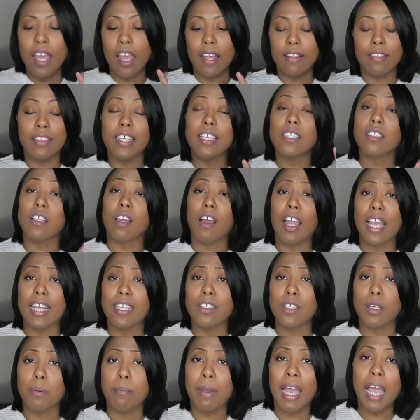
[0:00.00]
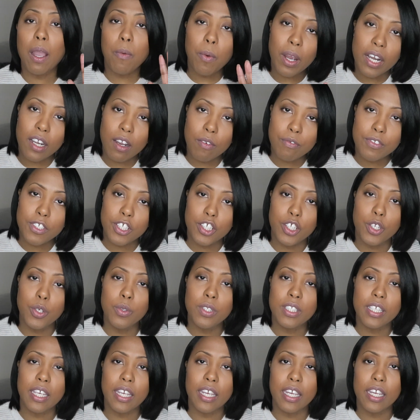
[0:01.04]
And this item, how I love to
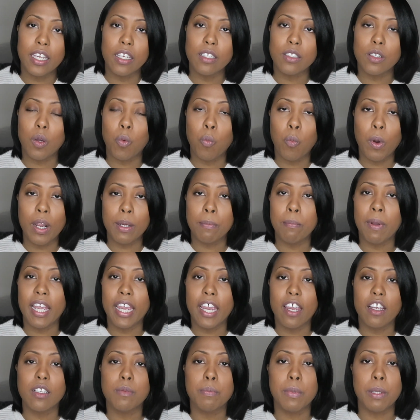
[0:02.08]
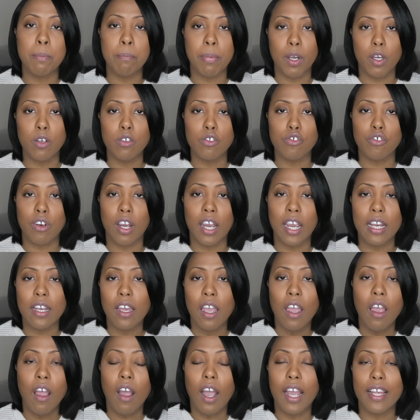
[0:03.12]
use it is when my hair has been blow
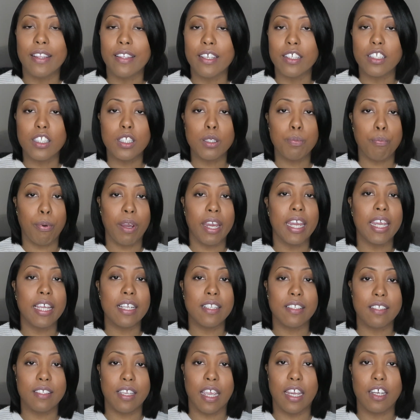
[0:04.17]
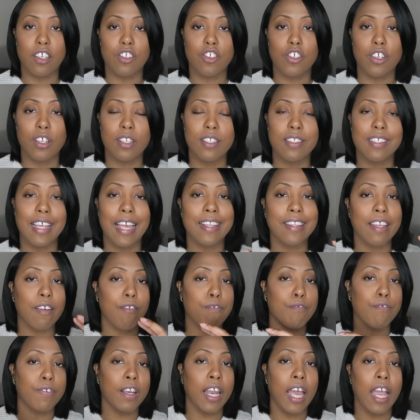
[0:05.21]
dried, I then spray it in sections and
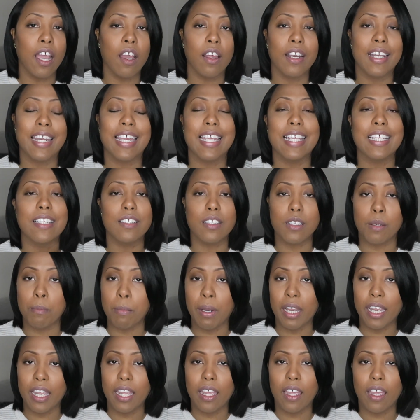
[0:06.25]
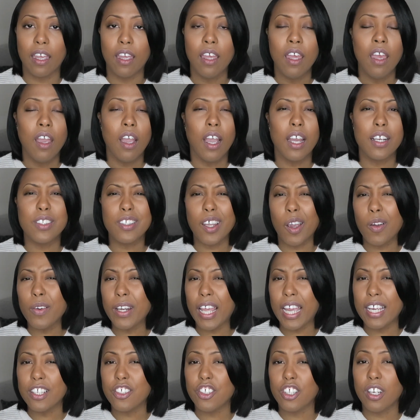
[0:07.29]
then flat iron it into my hair. I
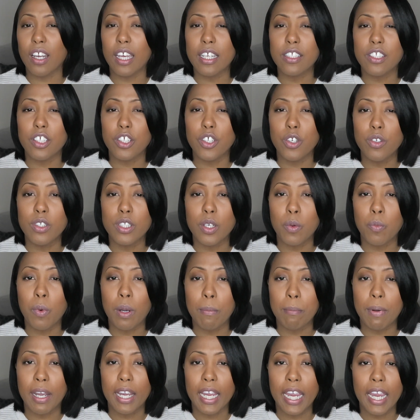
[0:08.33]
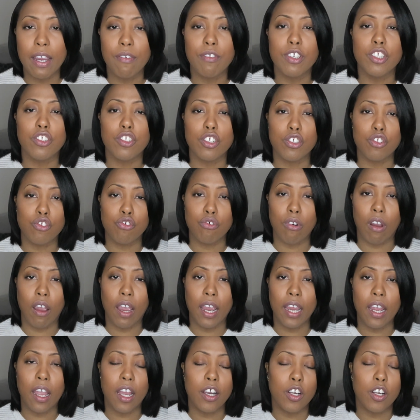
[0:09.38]
don't actually like to use it when my hair is just dry.